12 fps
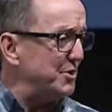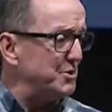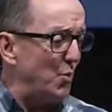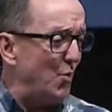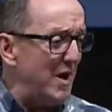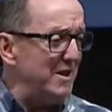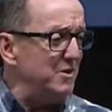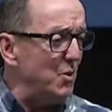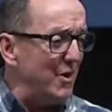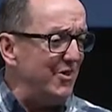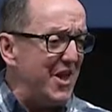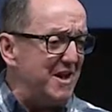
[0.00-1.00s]
So 1 to the
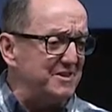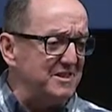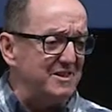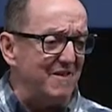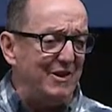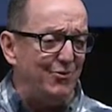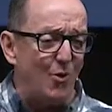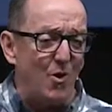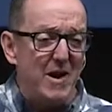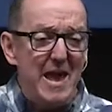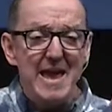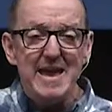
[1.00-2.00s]
1,074
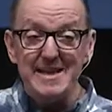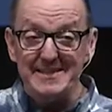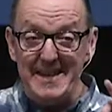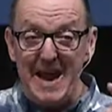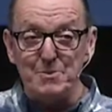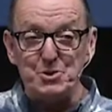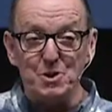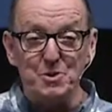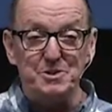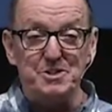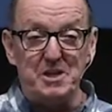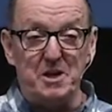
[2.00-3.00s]
is an
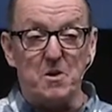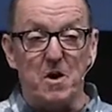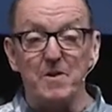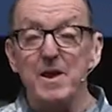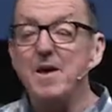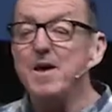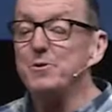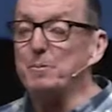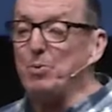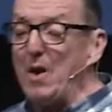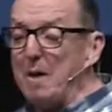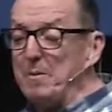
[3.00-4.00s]
absolute zero. The
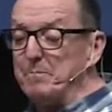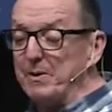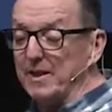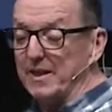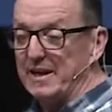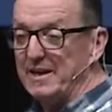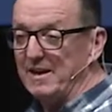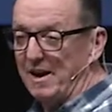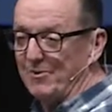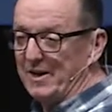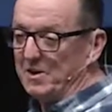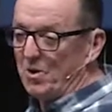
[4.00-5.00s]
probability of
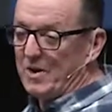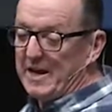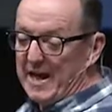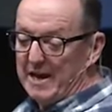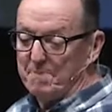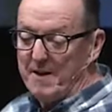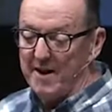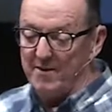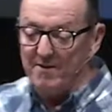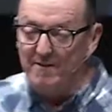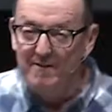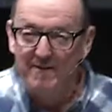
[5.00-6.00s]
inorganic
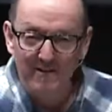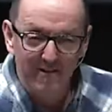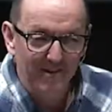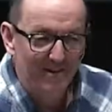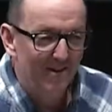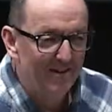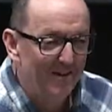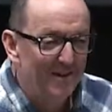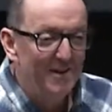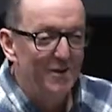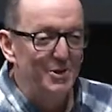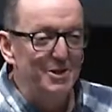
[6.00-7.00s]
matter,
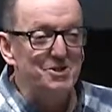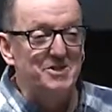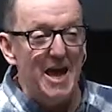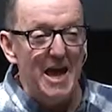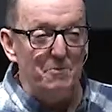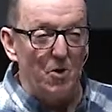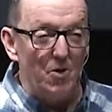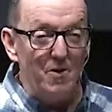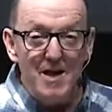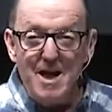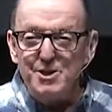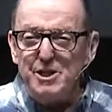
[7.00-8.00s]
this table,
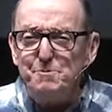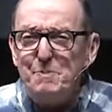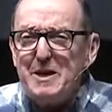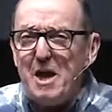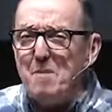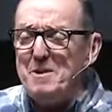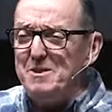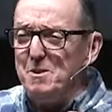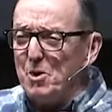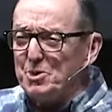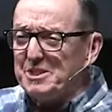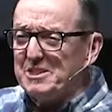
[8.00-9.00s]
just becoming the
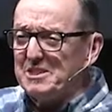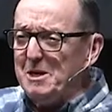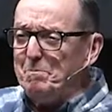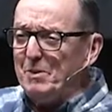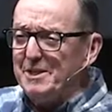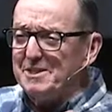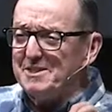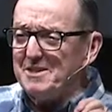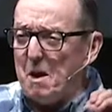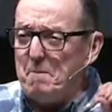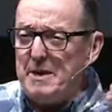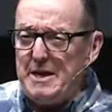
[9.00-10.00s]
most simplest
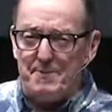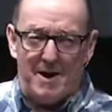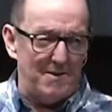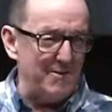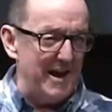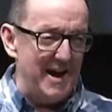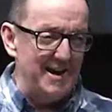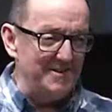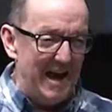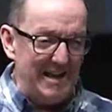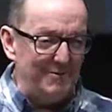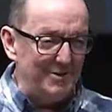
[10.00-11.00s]
amoeba, okay?
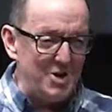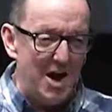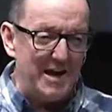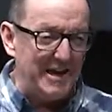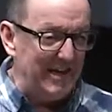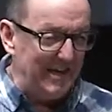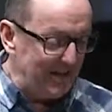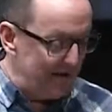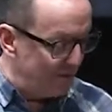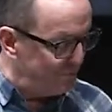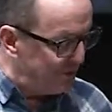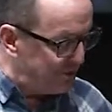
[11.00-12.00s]
Not even talking anything
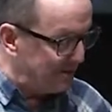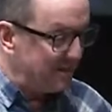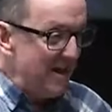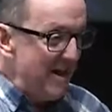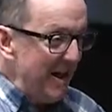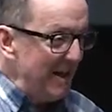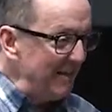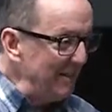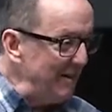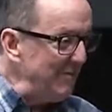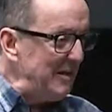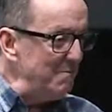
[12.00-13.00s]
else, but just a
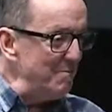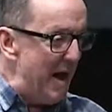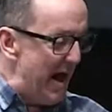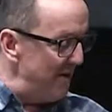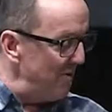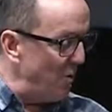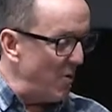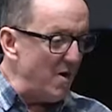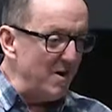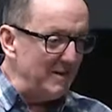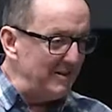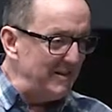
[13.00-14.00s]
living matter or
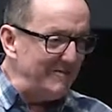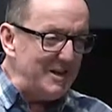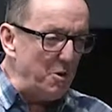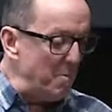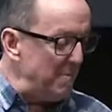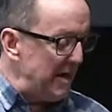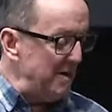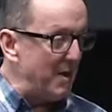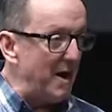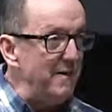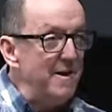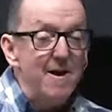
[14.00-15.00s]
a living
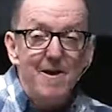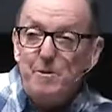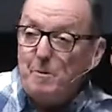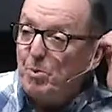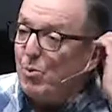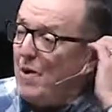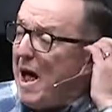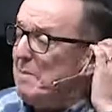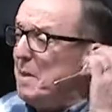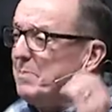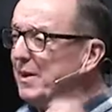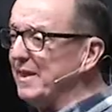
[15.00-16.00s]
amoeba, the
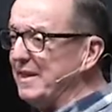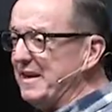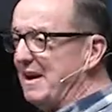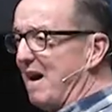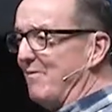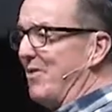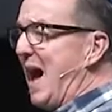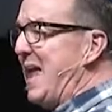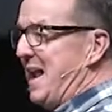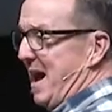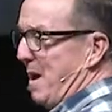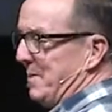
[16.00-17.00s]
probability of that
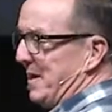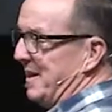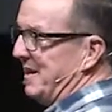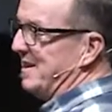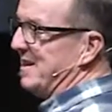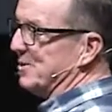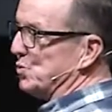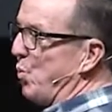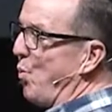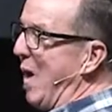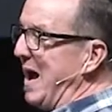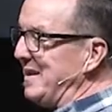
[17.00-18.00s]
happening is
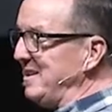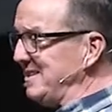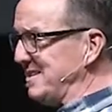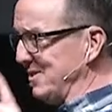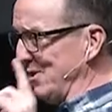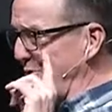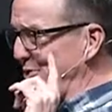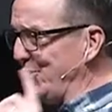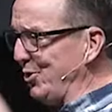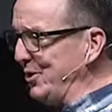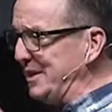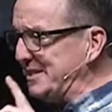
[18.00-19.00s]
1 to the
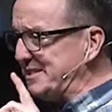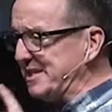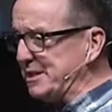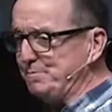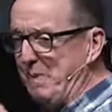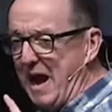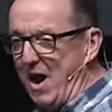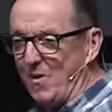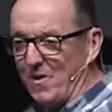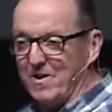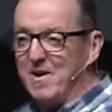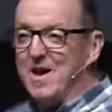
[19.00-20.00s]
36th
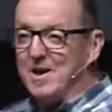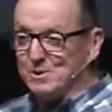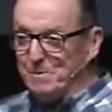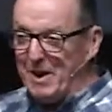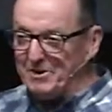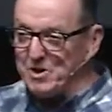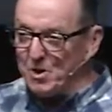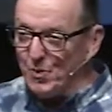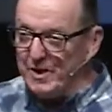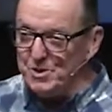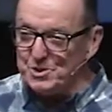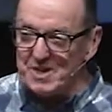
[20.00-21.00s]
power. So Pastor Nick,
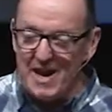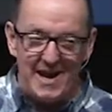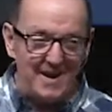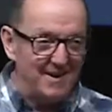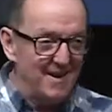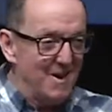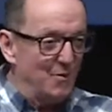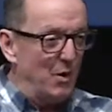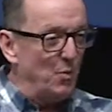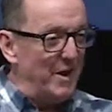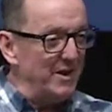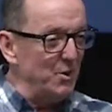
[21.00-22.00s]
what are you saying? Well,
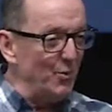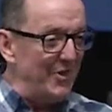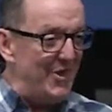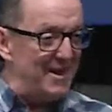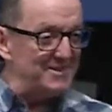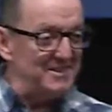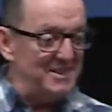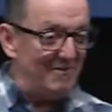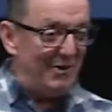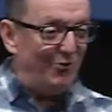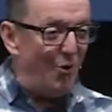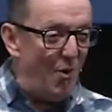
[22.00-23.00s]
1 to the
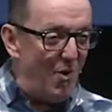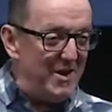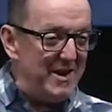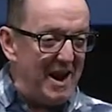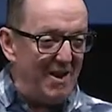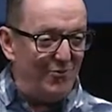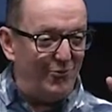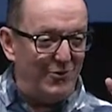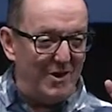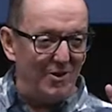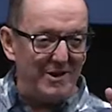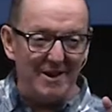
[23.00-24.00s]
1,074, you got
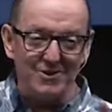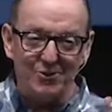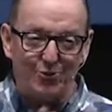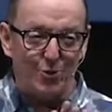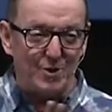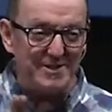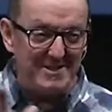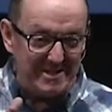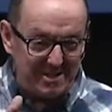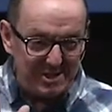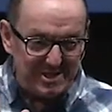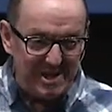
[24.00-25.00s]
just 4
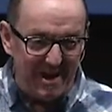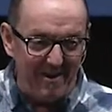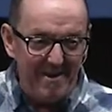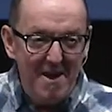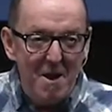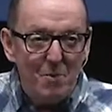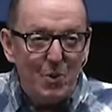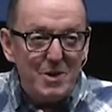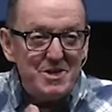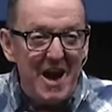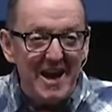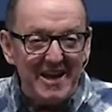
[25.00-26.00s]
digits there, but we're
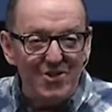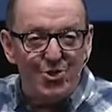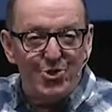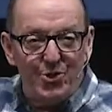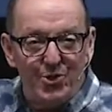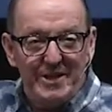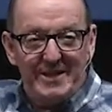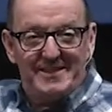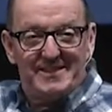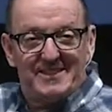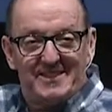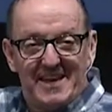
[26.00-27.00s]
talking
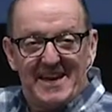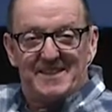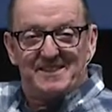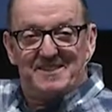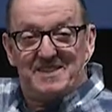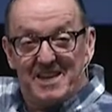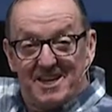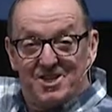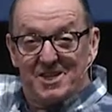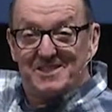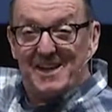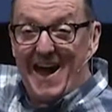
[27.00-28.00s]
36
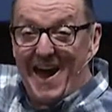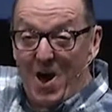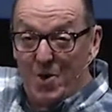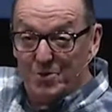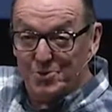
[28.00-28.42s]
digits out.